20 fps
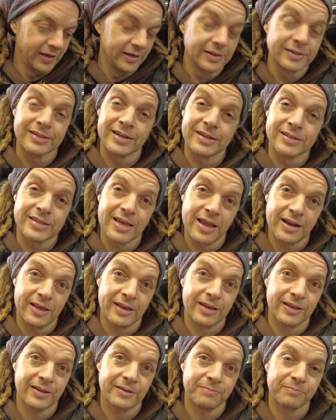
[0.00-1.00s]
Since then,
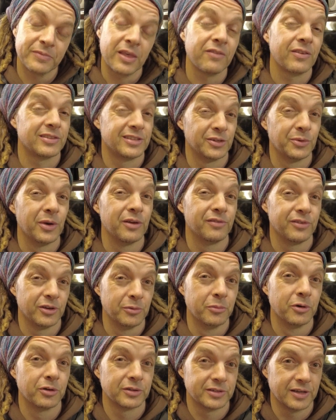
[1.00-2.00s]
I've had to do it a few
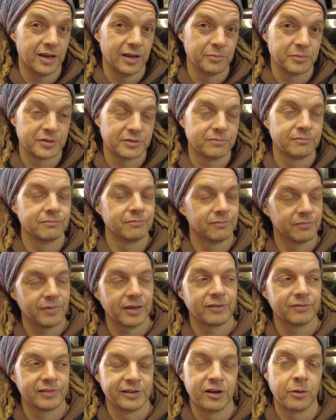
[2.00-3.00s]
more times.
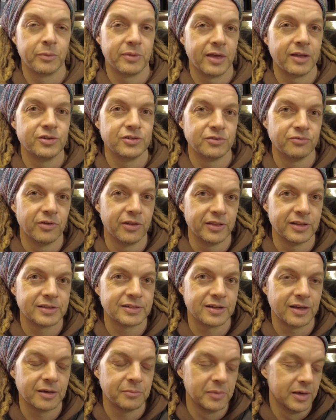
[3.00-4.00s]
Thankfully not with the engine run this
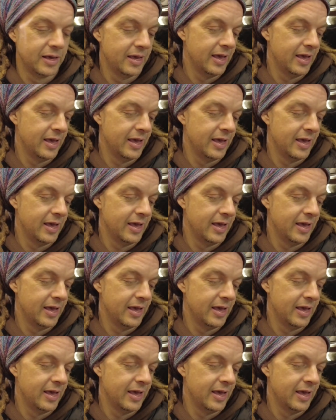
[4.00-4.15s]
time.